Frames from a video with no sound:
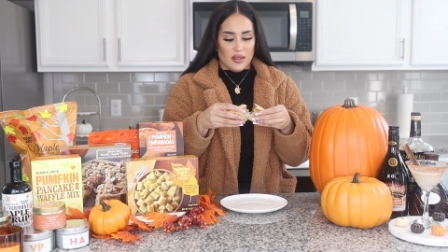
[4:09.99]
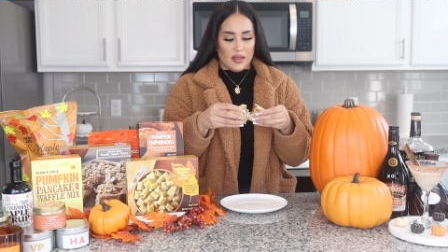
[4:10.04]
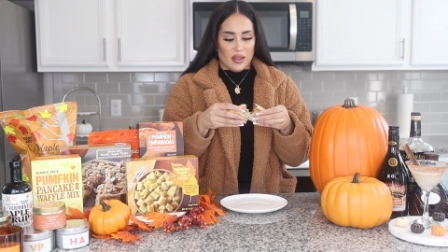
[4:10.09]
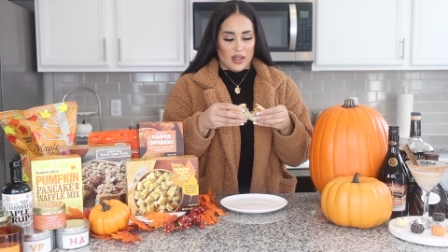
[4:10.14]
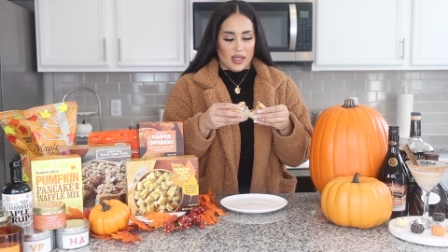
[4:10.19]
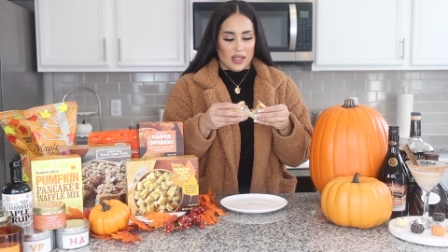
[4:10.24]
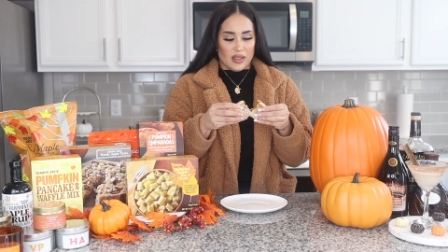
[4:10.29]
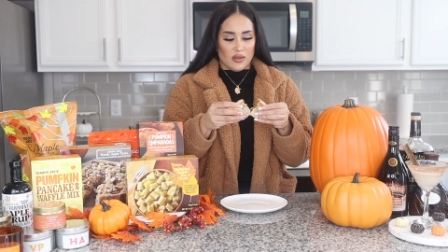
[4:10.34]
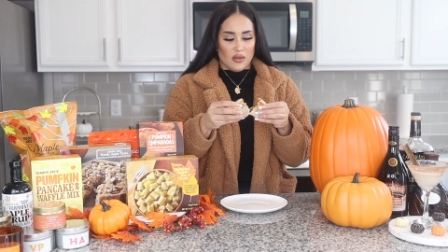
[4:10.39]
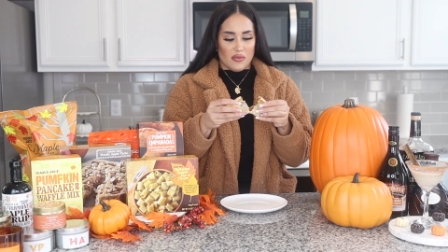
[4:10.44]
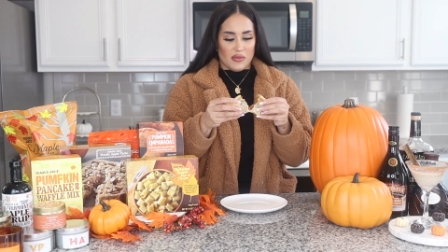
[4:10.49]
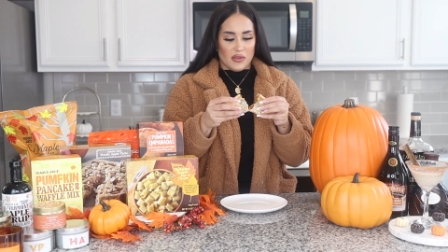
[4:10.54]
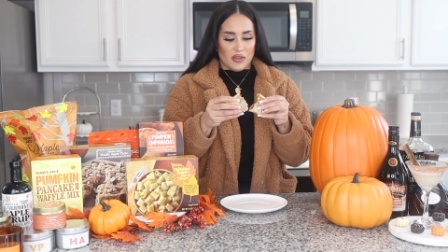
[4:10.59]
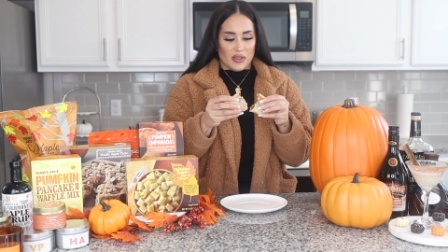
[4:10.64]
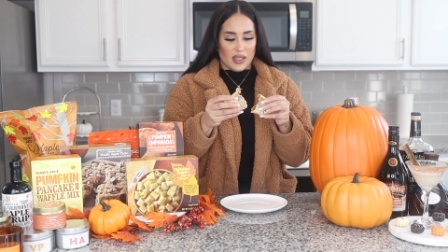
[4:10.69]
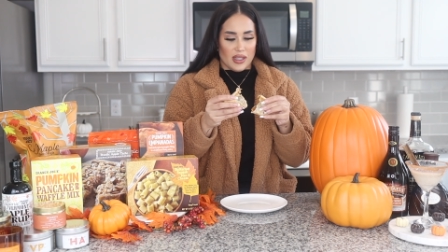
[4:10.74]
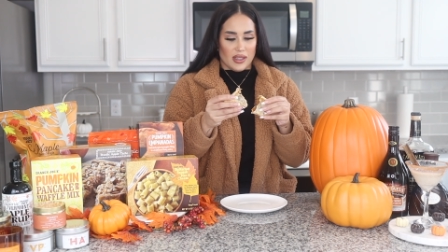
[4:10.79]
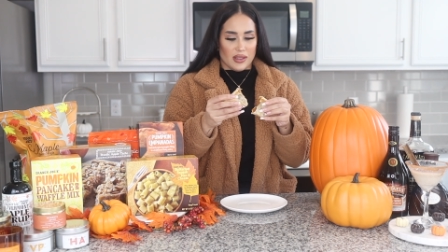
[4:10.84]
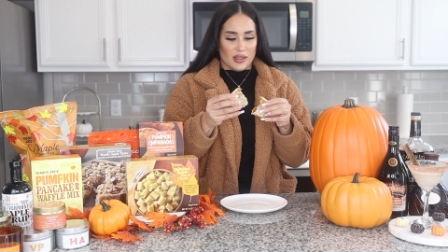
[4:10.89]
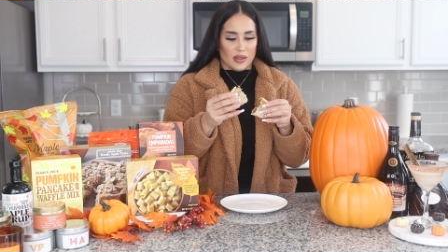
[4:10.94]
like it's
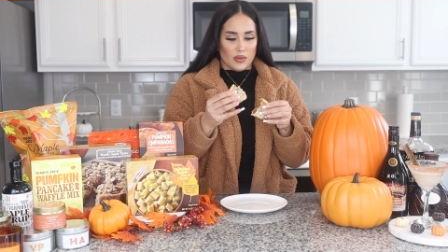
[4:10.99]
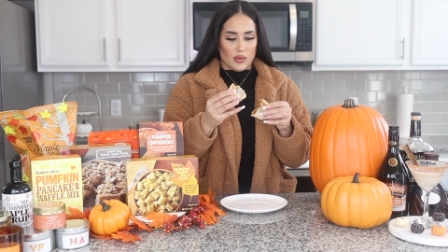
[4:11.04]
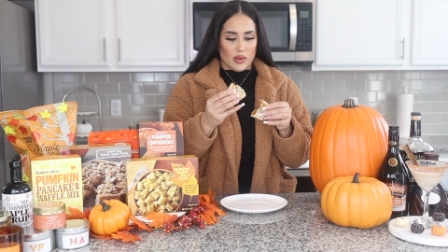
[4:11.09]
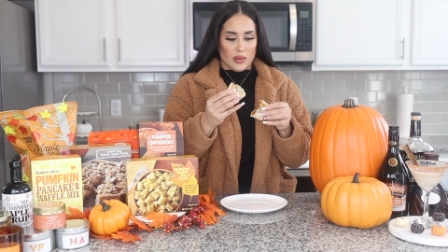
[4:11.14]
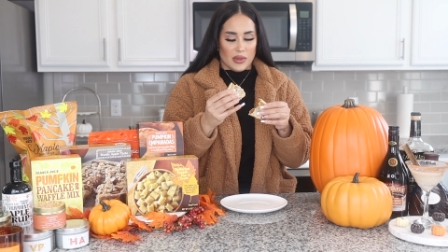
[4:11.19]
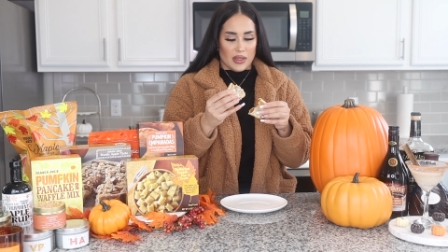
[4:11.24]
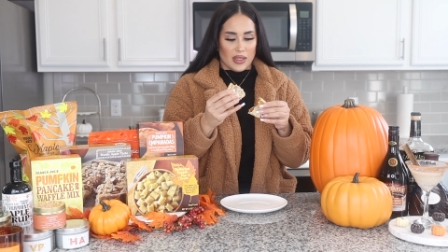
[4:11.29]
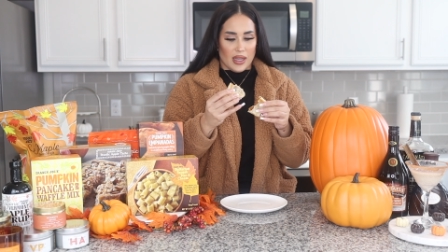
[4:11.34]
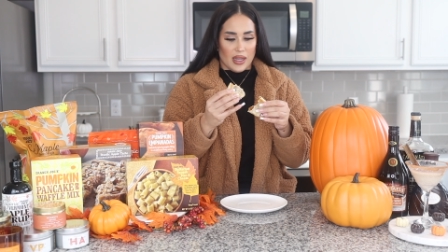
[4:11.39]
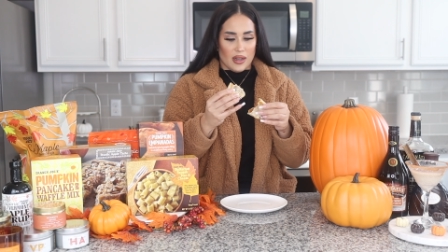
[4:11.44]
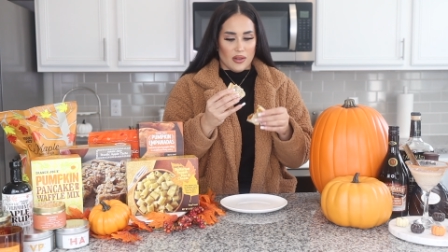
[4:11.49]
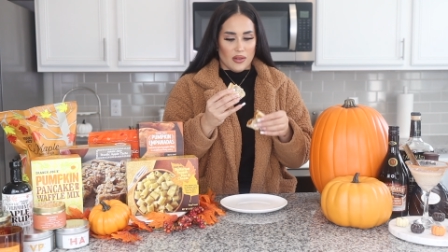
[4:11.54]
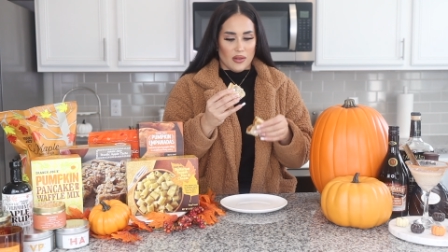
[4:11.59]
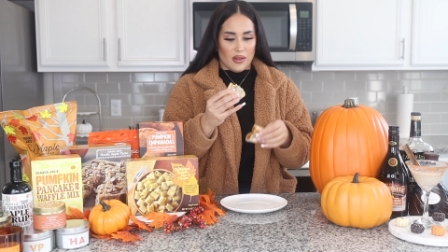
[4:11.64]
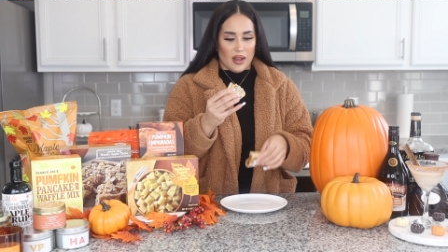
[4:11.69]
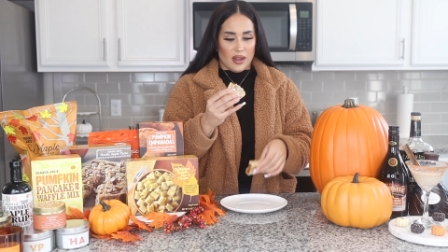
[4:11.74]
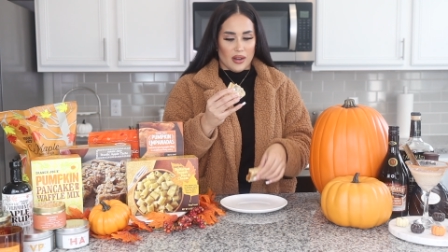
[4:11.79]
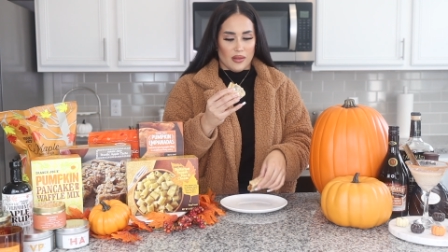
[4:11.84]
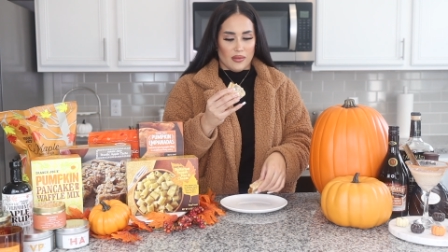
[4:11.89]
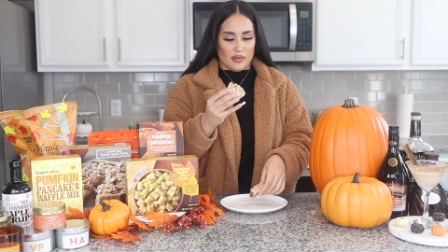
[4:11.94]
almost like sweet potato
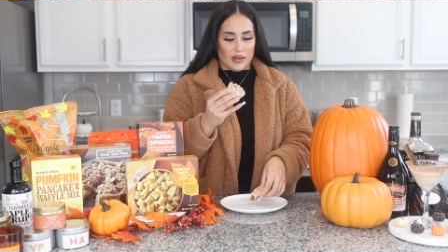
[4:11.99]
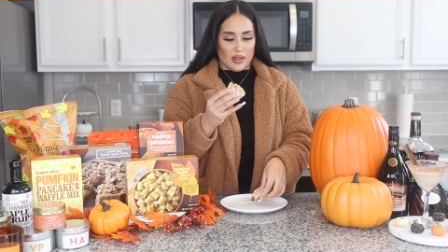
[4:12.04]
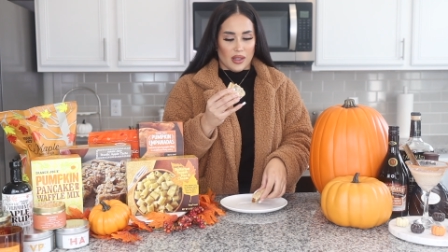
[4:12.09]
kind of